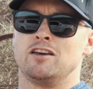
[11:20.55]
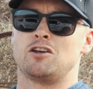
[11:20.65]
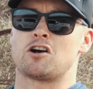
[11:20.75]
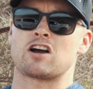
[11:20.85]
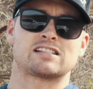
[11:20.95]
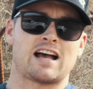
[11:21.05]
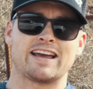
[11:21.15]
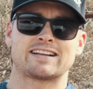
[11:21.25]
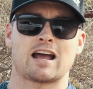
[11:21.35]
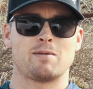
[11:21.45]
You know guys,
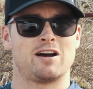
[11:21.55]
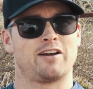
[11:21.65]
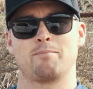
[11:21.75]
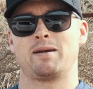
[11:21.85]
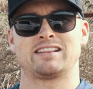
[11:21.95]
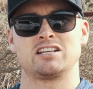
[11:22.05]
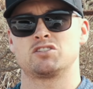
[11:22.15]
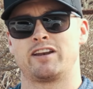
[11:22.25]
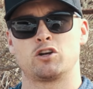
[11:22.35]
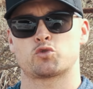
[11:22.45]
I come out and make
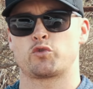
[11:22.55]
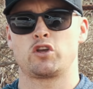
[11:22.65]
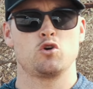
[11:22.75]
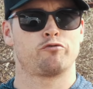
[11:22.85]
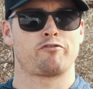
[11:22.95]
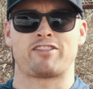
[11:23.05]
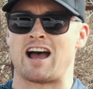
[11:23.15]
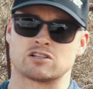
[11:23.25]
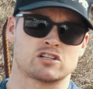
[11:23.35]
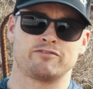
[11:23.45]
these videos for you if a
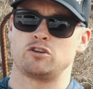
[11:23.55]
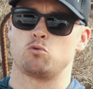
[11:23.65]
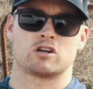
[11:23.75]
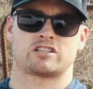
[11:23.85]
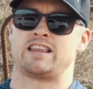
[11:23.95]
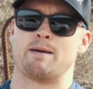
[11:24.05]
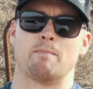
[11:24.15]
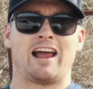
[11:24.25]
thousand of you watch them.